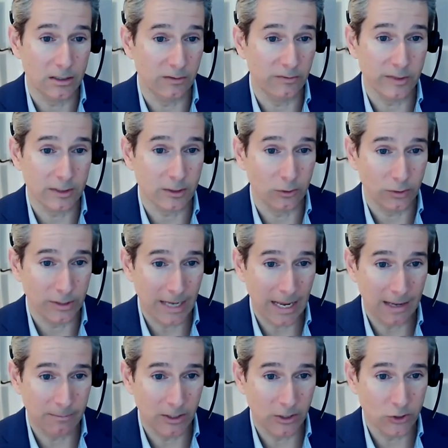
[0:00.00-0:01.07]
a physical
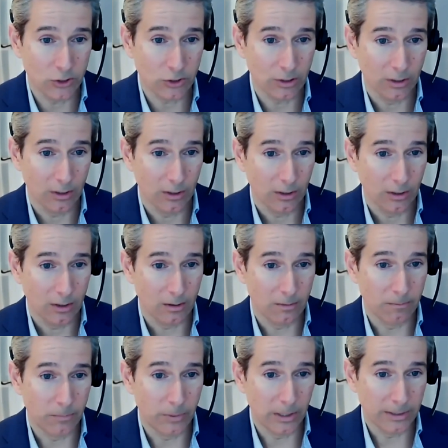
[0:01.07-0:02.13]
damage,
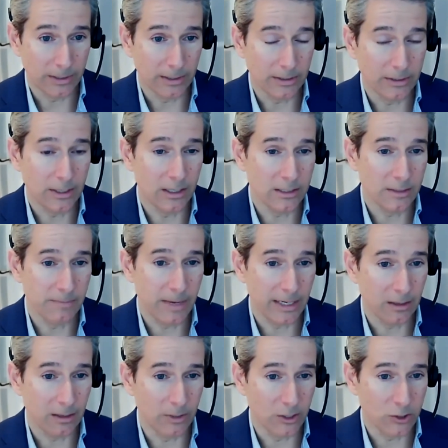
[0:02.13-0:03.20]
but it does make
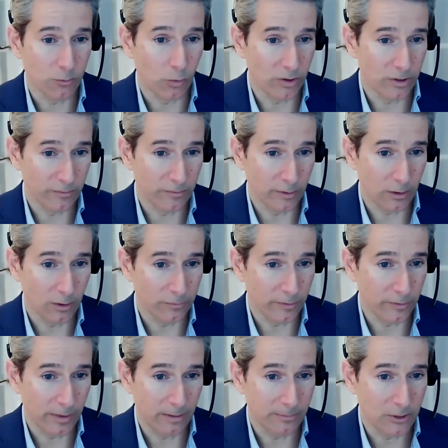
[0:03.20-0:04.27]
it much more difficult
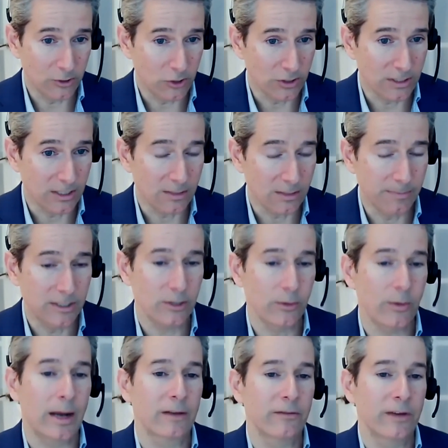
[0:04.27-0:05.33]
for them to just dismiss you
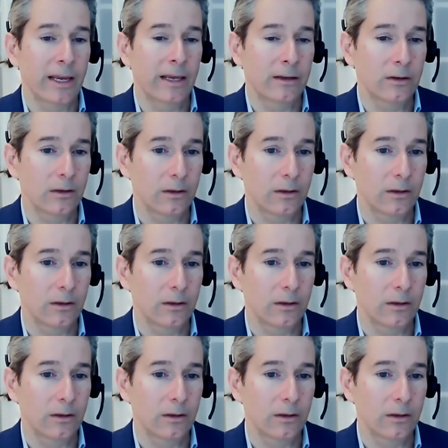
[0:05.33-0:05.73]
out of hand.